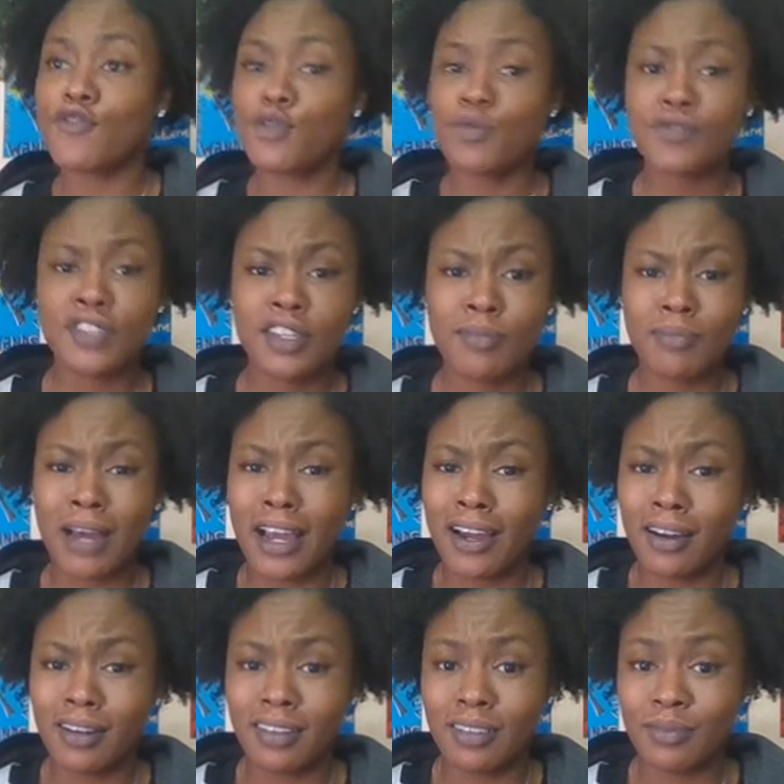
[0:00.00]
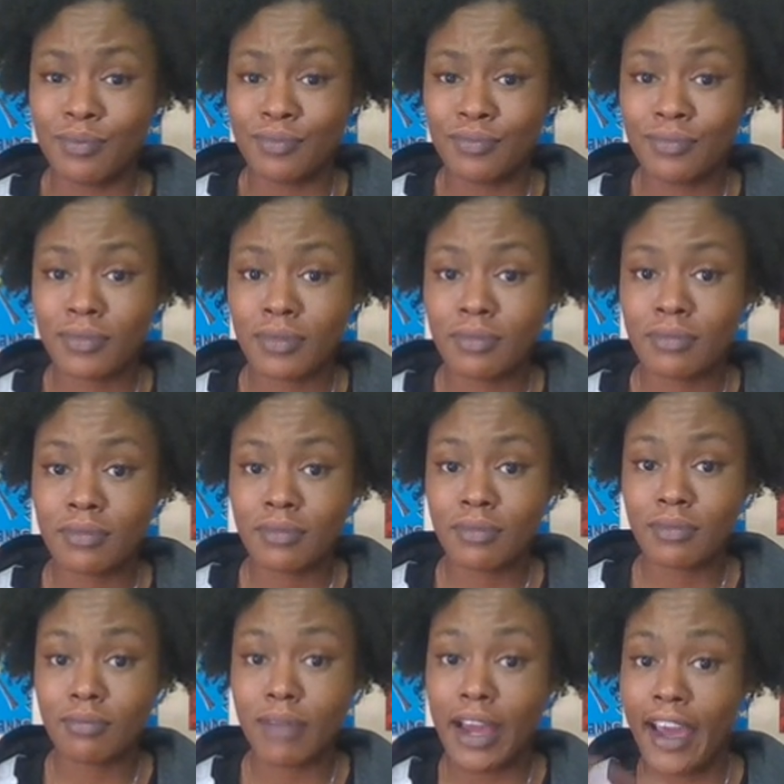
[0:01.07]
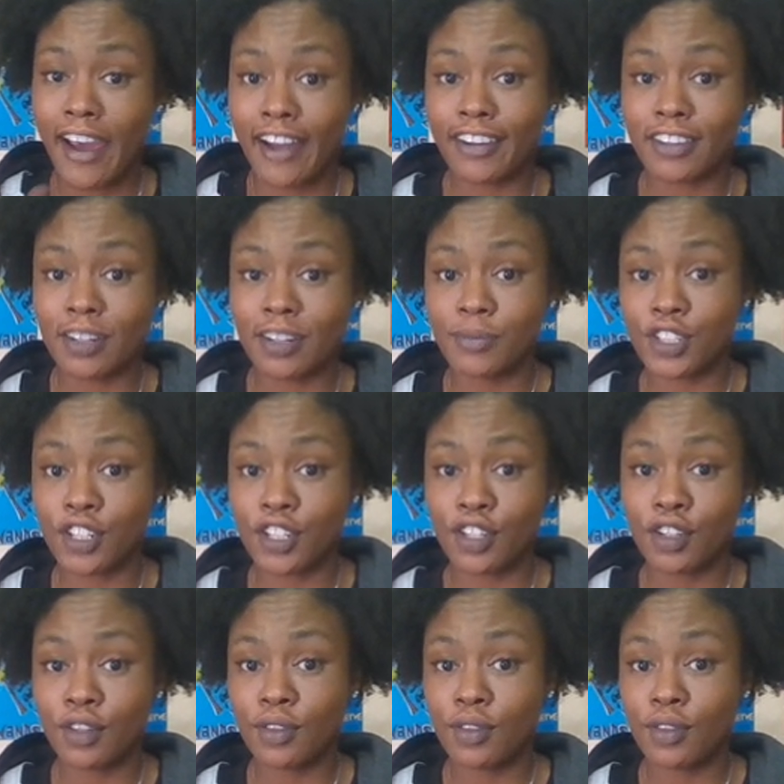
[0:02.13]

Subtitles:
you see my acronym shirt